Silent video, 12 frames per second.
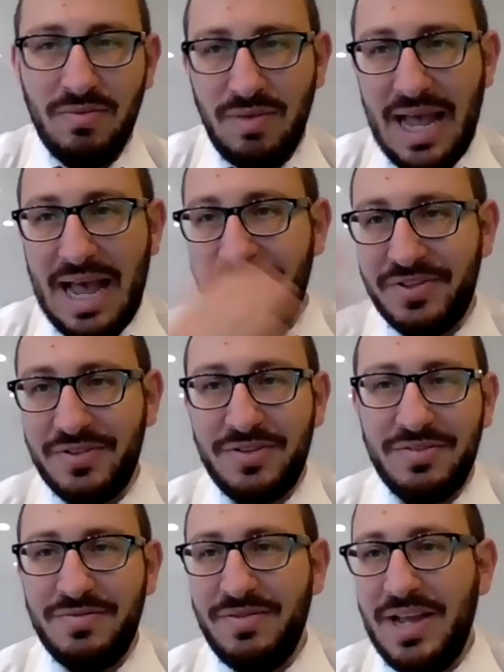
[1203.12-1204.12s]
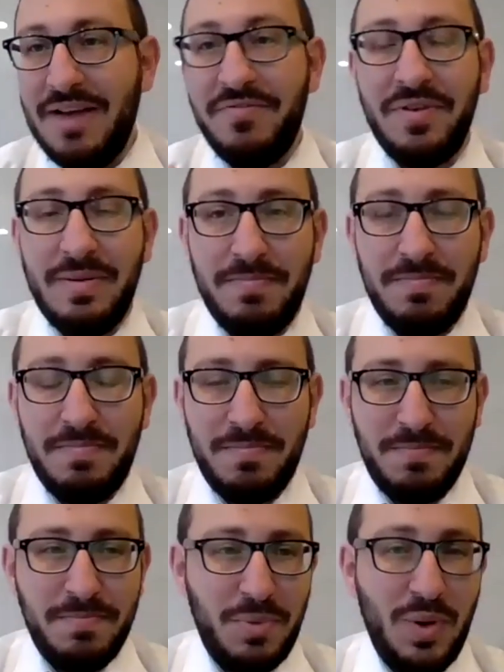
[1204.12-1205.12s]
after every
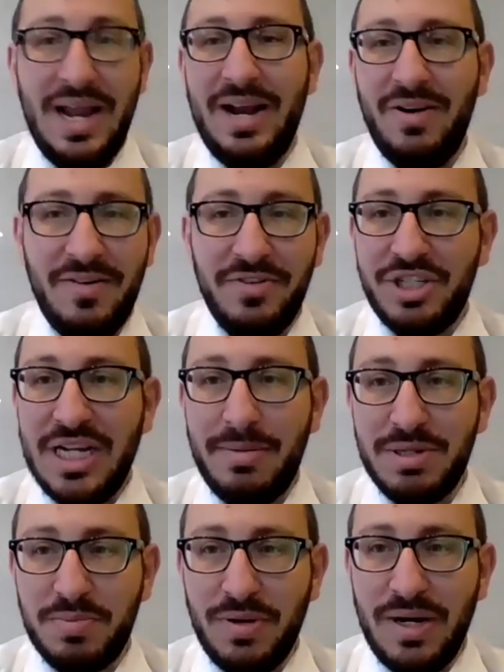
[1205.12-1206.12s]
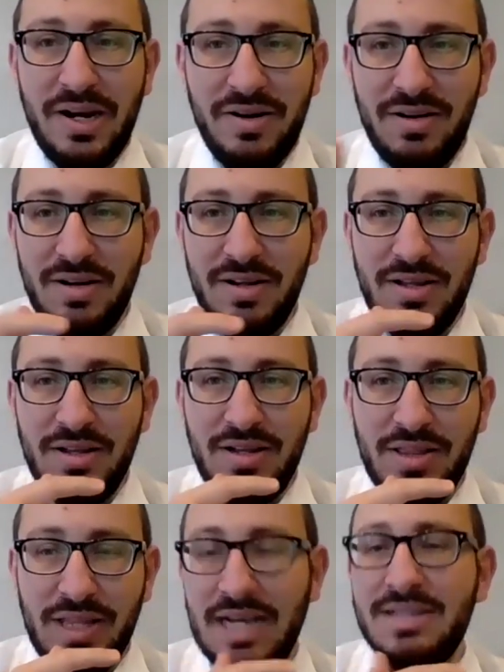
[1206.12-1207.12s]
prayer, every Shabbos prayer,
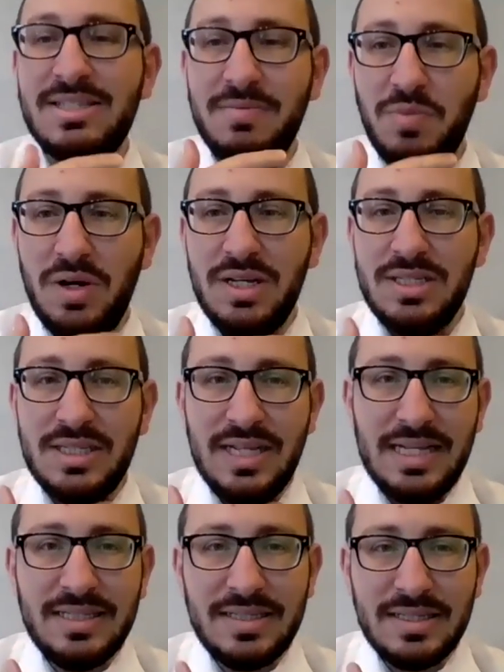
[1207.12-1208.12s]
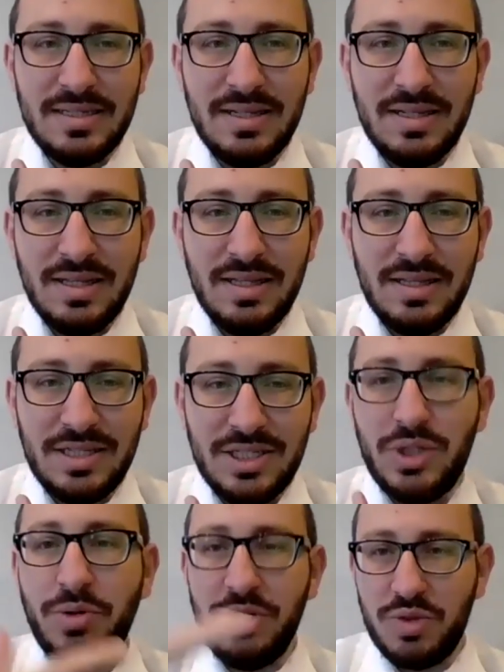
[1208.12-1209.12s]
the custom was that
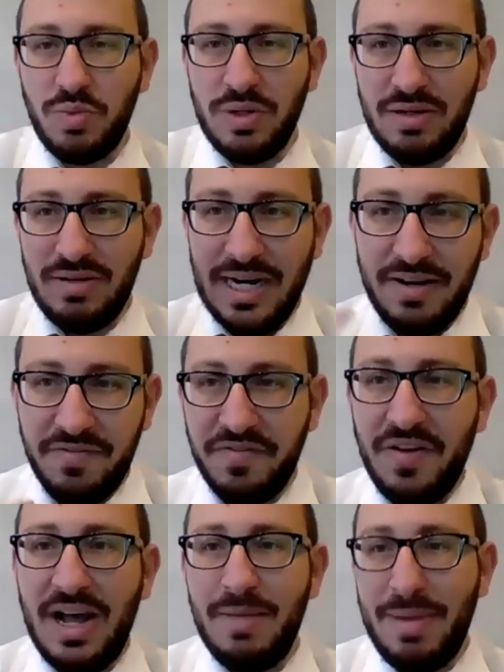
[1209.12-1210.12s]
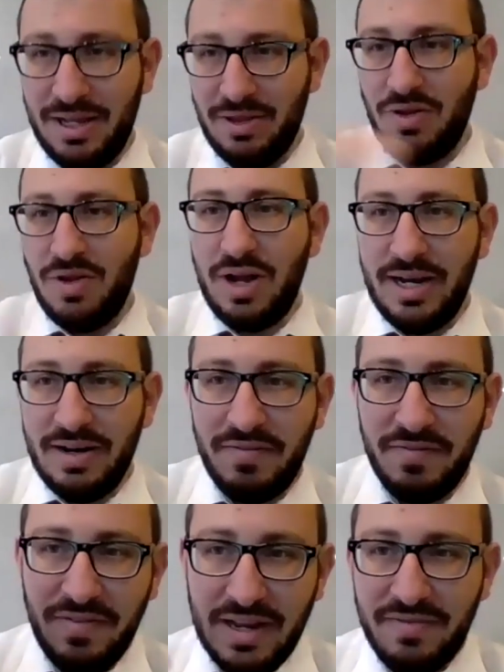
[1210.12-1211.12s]
students would kind of file, make a line and,
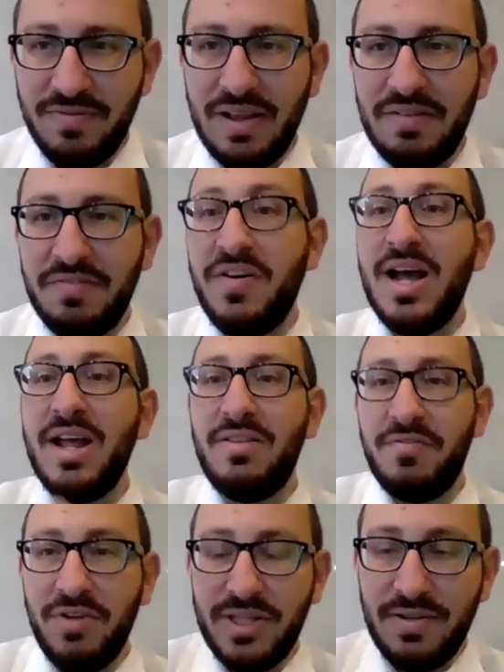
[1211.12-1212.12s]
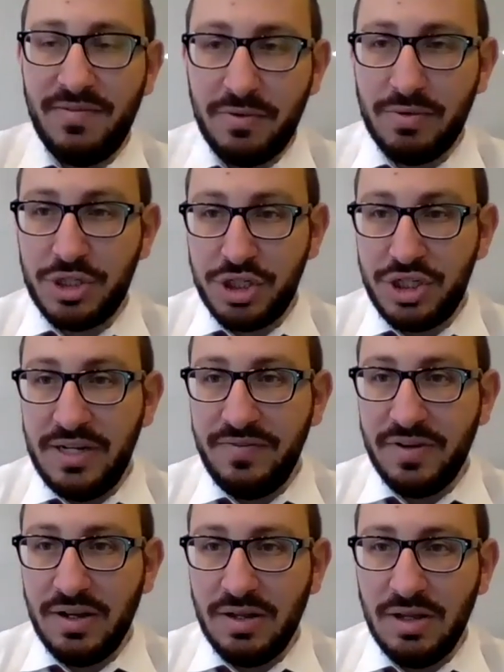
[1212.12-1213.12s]
and, and file in front of the Rosh
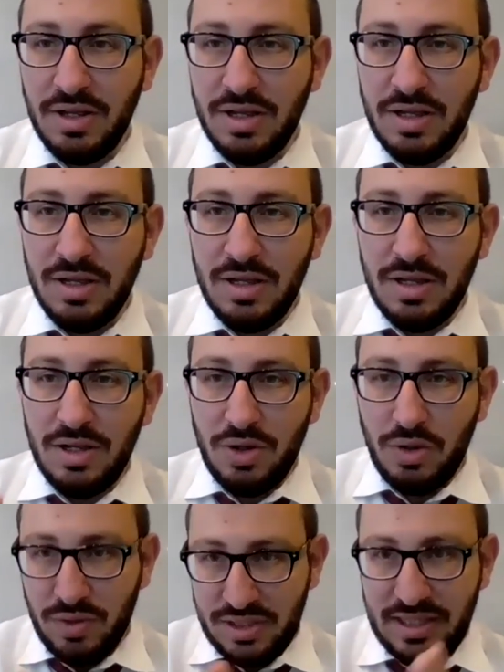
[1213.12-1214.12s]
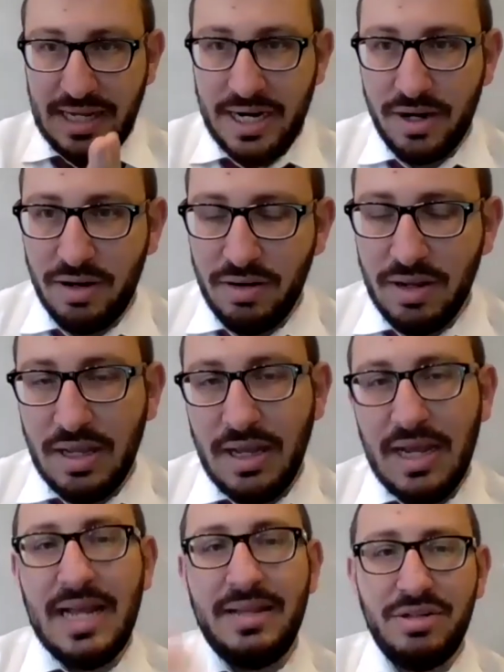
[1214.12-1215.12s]
Yeshiva, who was there,
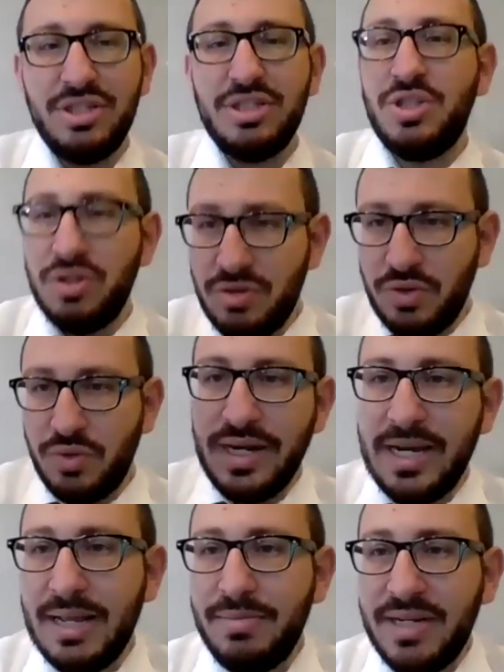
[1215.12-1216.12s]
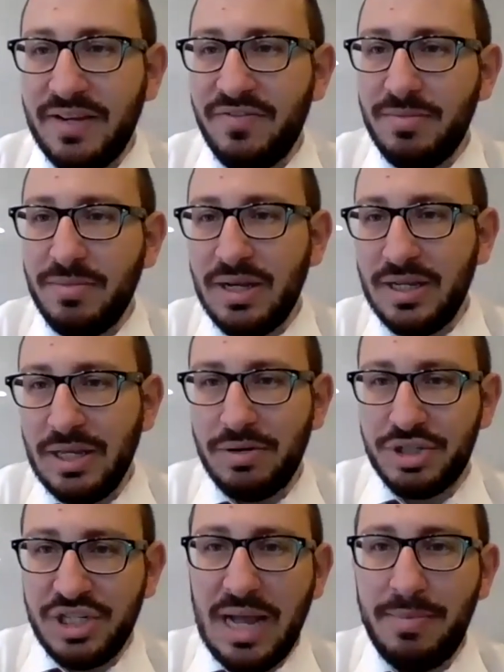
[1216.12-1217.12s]
and just to greet him, give him a, you know, a
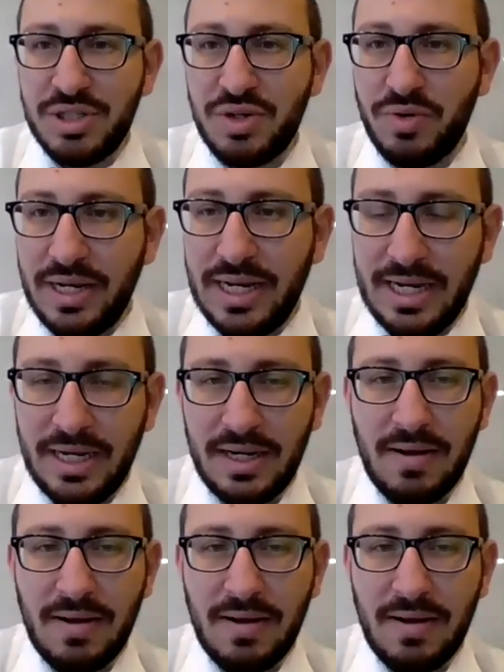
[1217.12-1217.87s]
Shabbos greeting.